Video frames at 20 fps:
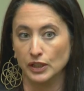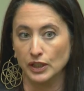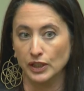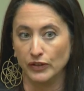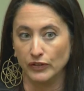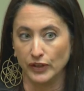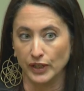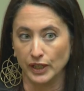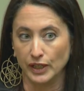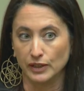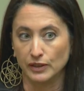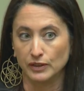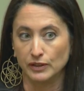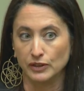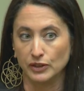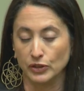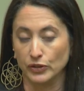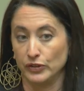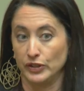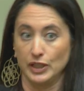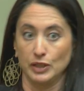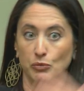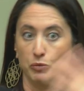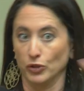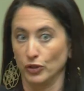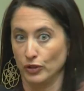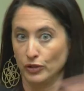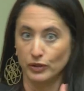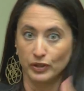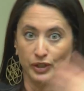in that, you know, they
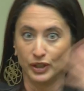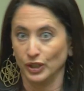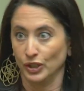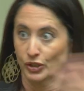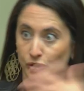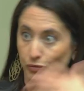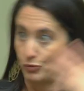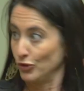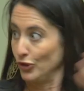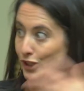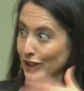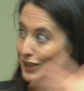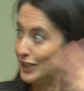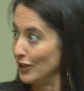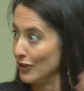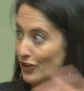were cranking